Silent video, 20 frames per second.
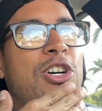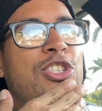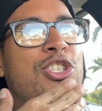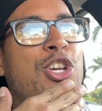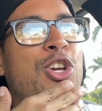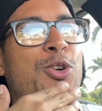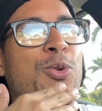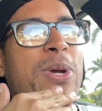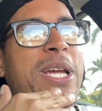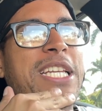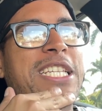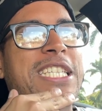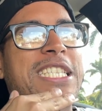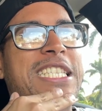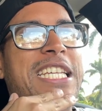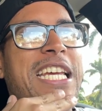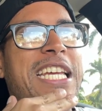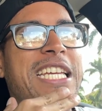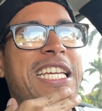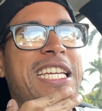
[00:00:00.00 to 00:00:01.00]
too weak to
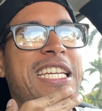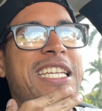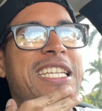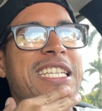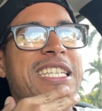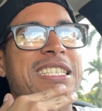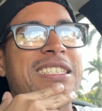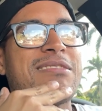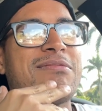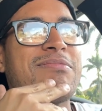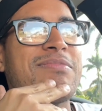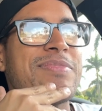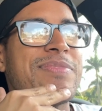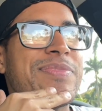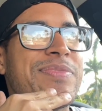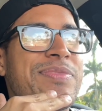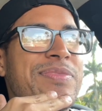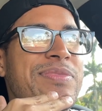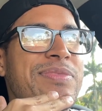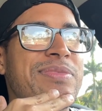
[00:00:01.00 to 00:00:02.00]
take it?
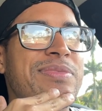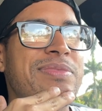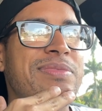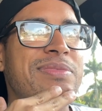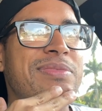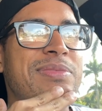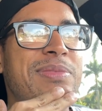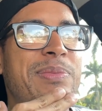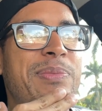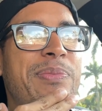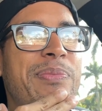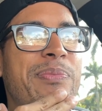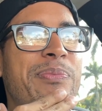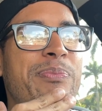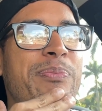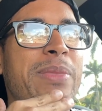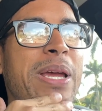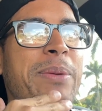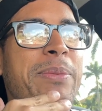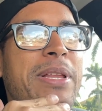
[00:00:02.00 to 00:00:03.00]
Mm,
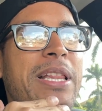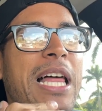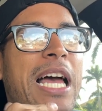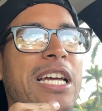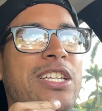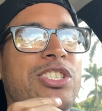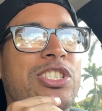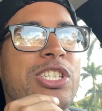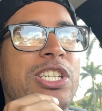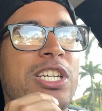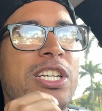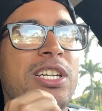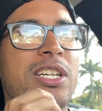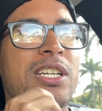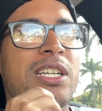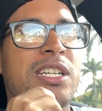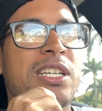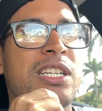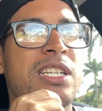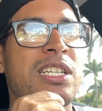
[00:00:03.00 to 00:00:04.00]
maybe last
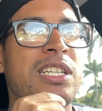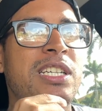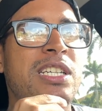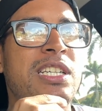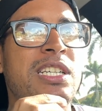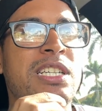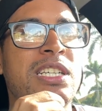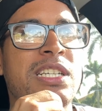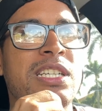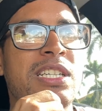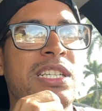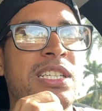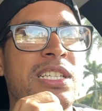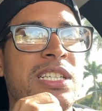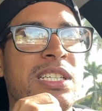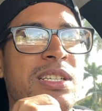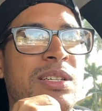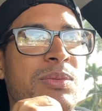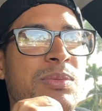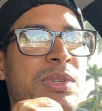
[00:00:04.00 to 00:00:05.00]
year.
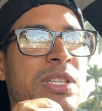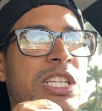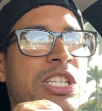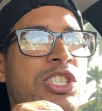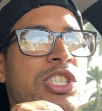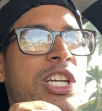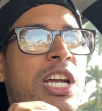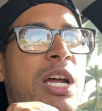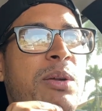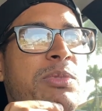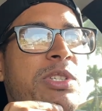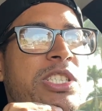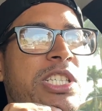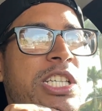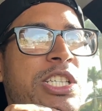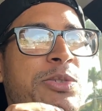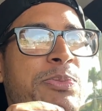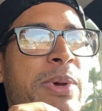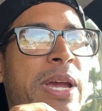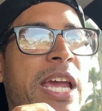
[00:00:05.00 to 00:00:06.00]
But this year, I'm just
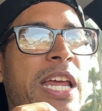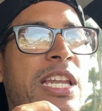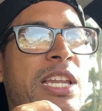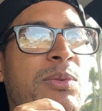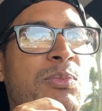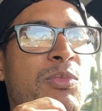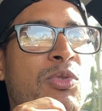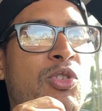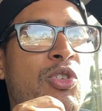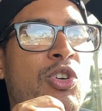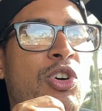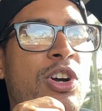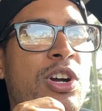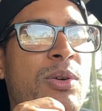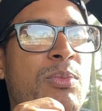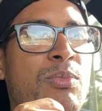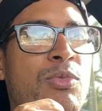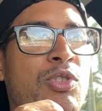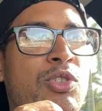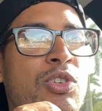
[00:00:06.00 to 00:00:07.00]
expanding more
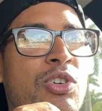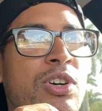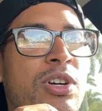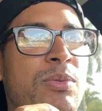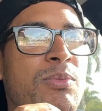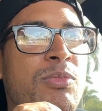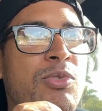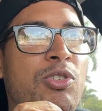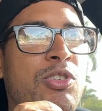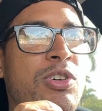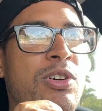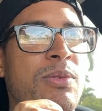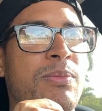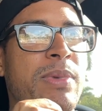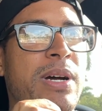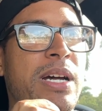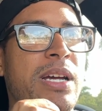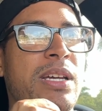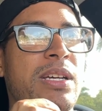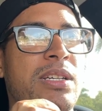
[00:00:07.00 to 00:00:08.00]
and more and more
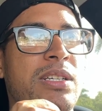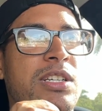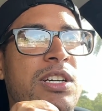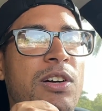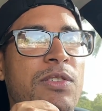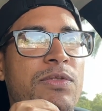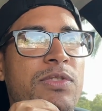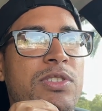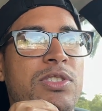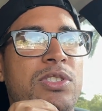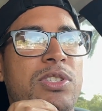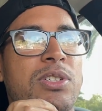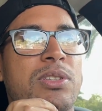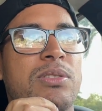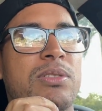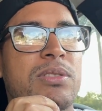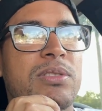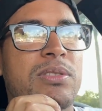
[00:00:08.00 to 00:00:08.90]
my comfort zone.